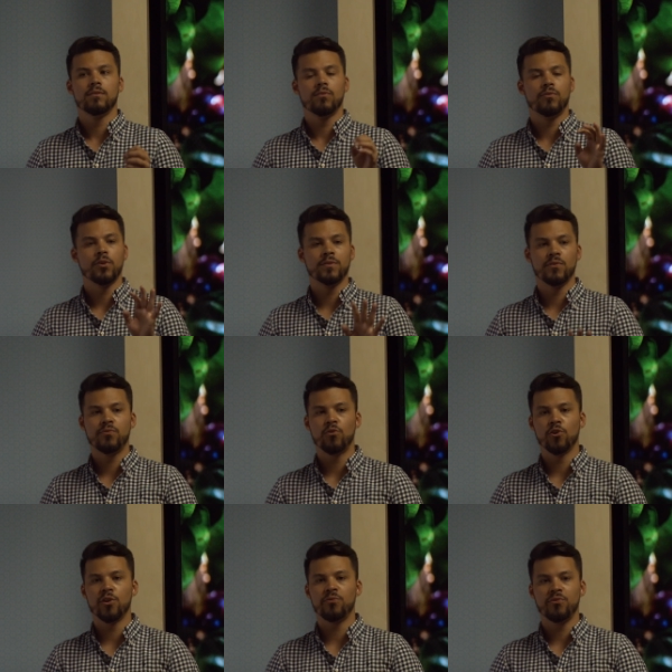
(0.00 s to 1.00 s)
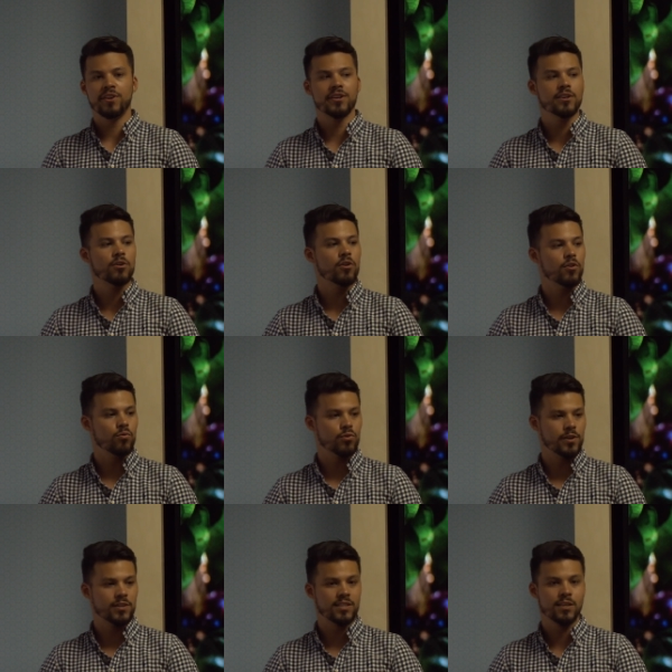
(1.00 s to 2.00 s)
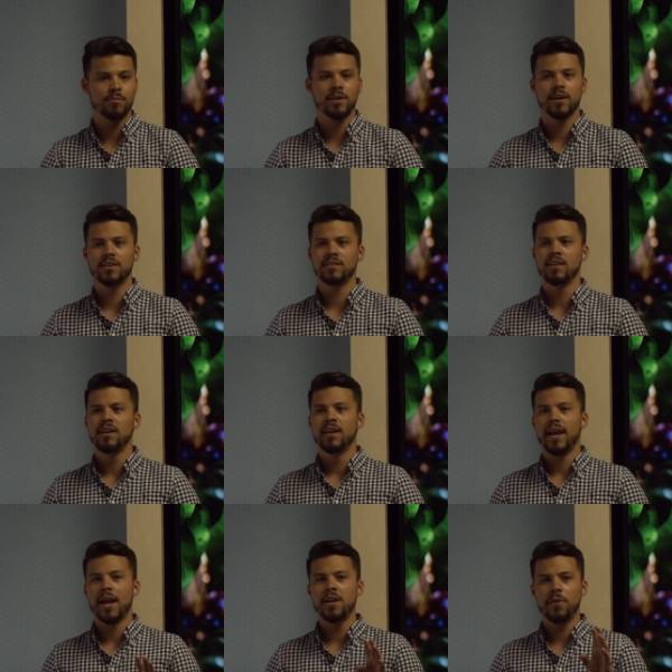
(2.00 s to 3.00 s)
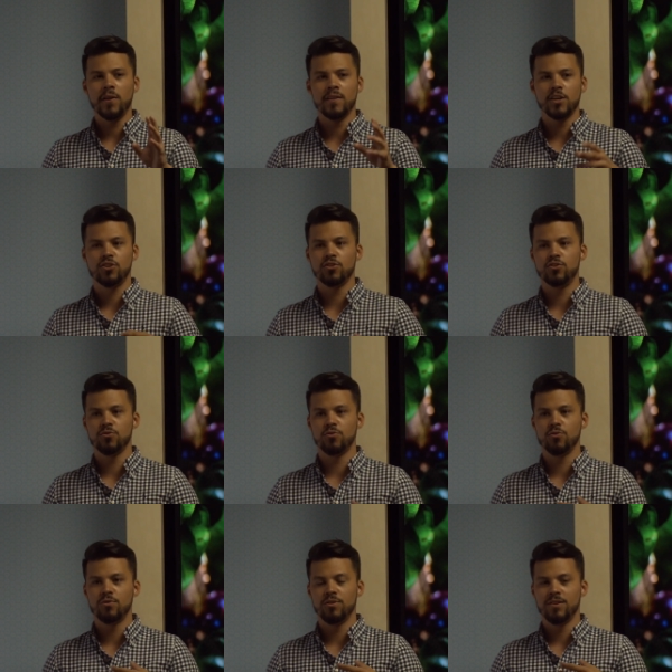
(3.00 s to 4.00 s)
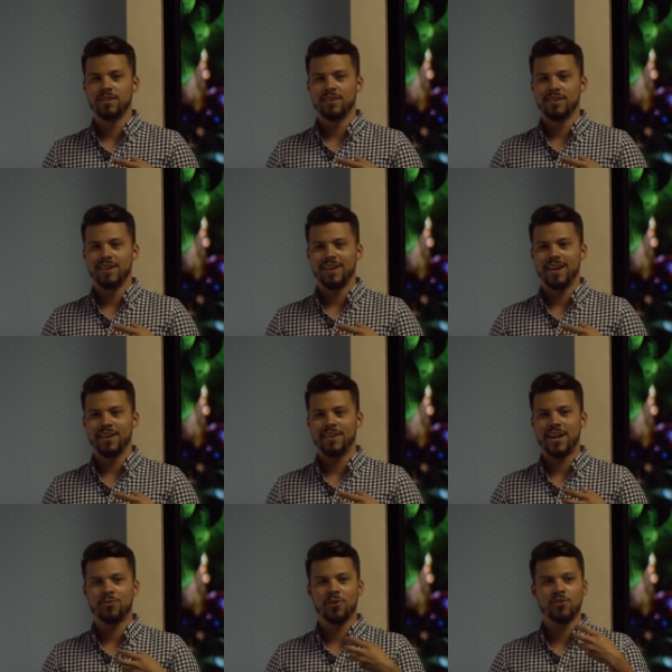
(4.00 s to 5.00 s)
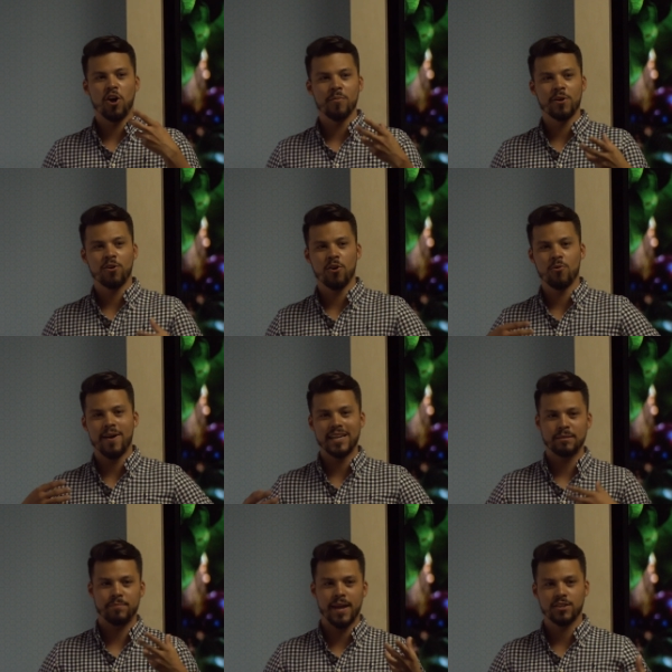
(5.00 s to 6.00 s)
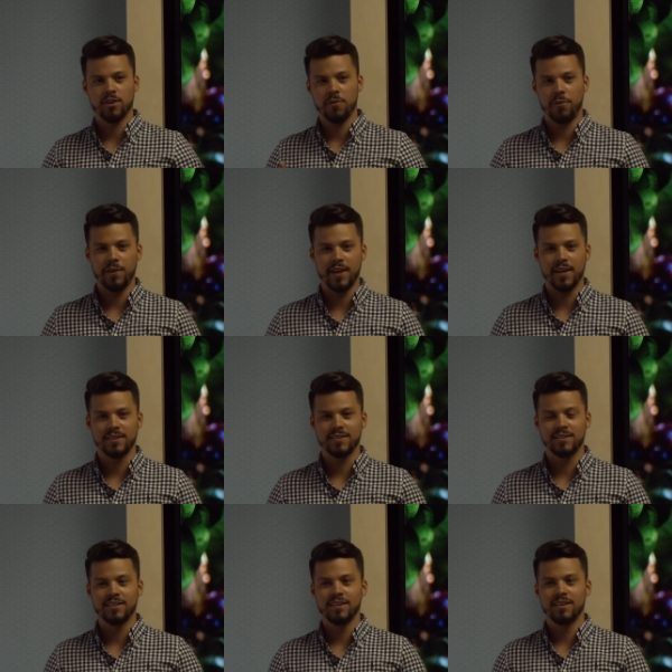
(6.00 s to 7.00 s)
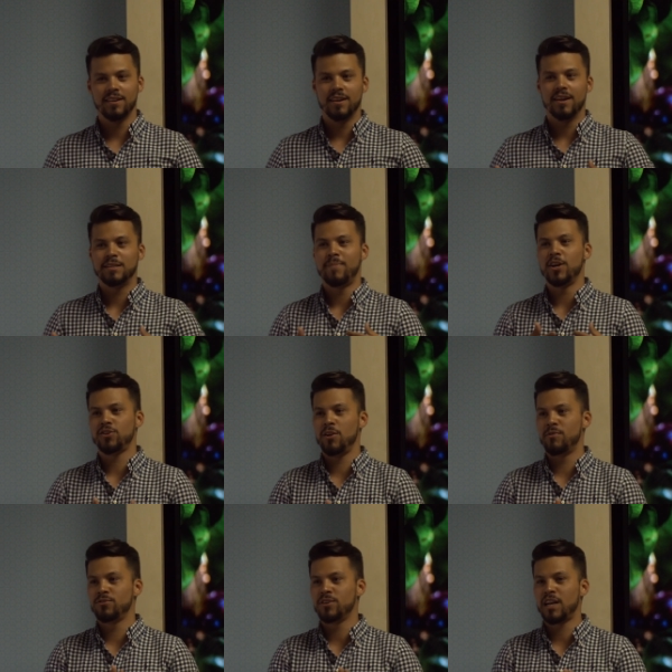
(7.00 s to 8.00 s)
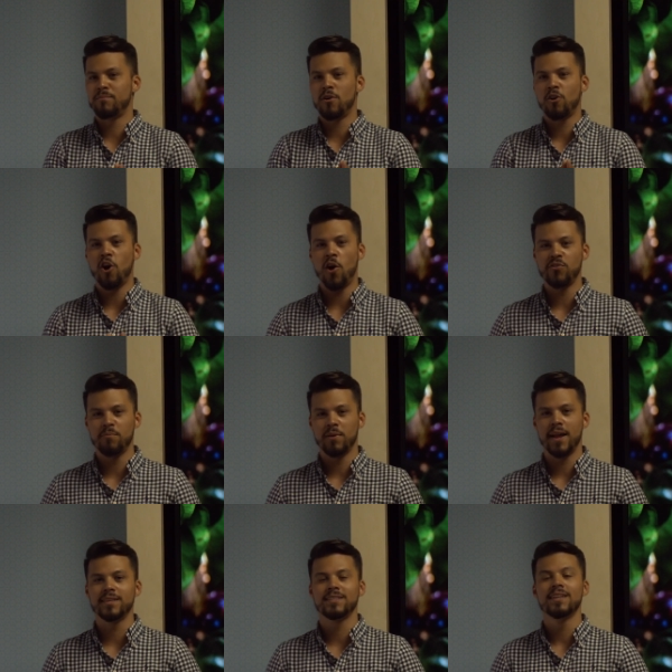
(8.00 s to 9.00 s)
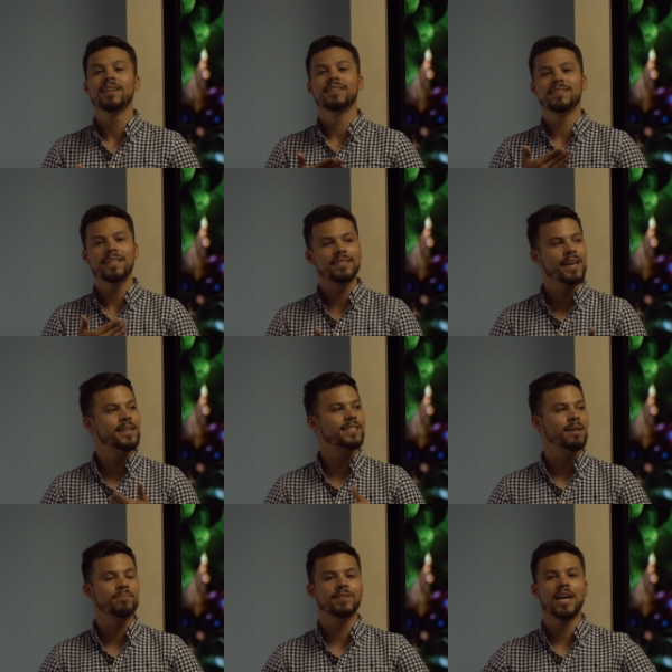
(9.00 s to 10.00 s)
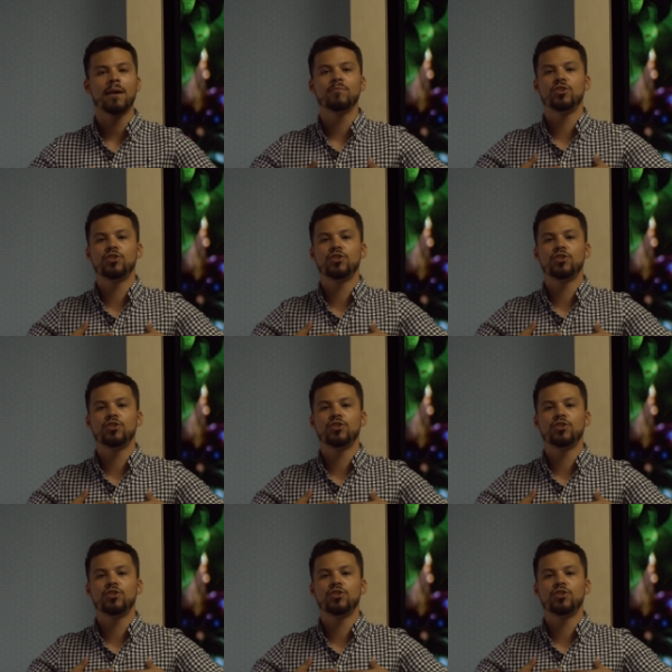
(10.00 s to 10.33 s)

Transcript: from the fourth year onwards, because anything that you do in the agronomical aspect of things, especially when we talk about coffee plants, they take some time